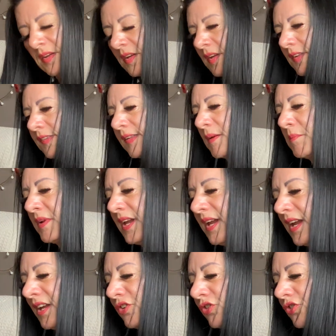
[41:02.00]
Somebody
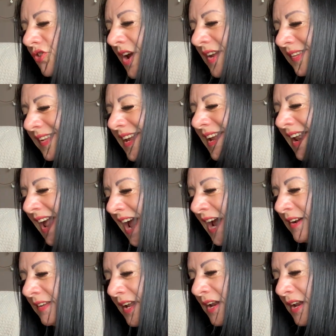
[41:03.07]
is stressing out. They